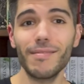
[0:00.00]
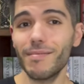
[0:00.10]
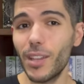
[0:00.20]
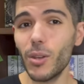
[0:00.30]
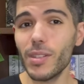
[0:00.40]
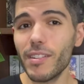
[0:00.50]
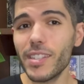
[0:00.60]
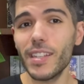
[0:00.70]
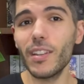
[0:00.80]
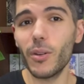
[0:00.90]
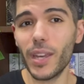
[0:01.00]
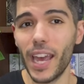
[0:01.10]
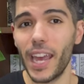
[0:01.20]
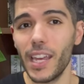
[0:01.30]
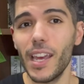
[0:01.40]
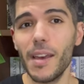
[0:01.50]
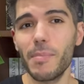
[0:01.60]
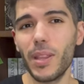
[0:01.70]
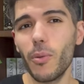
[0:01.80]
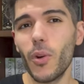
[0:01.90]
Those are still okay,
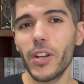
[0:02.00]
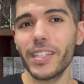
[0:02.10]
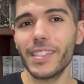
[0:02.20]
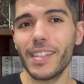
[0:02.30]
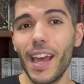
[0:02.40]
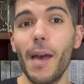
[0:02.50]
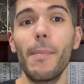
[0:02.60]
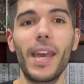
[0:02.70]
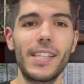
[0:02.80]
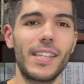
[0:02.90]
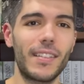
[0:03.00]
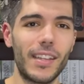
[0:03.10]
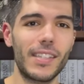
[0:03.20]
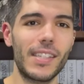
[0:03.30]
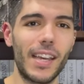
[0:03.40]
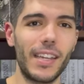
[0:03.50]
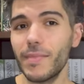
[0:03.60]
but they weren't amazing, let's say.